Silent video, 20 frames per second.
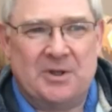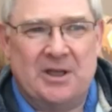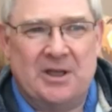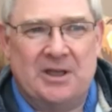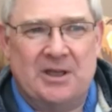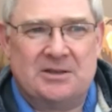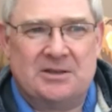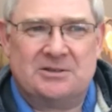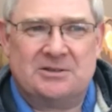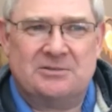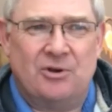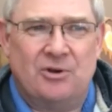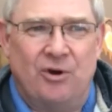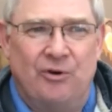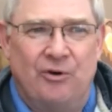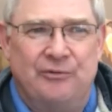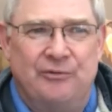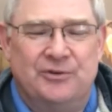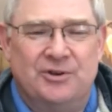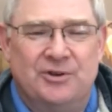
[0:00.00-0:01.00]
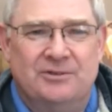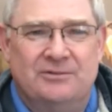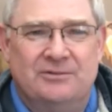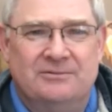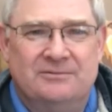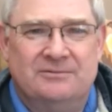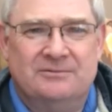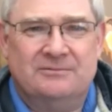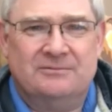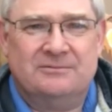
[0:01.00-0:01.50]
It's
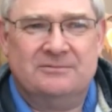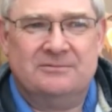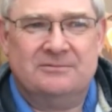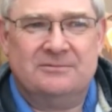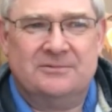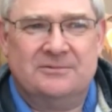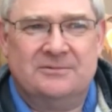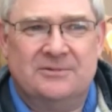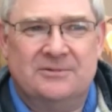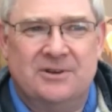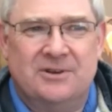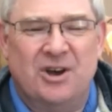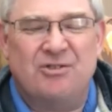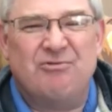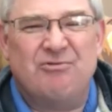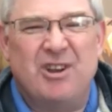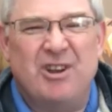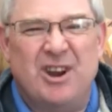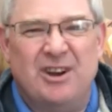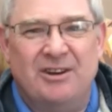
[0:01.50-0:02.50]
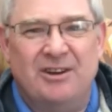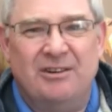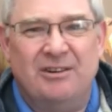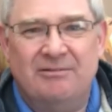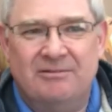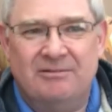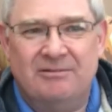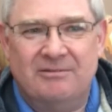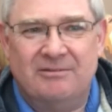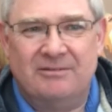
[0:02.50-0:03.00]
often unwritten.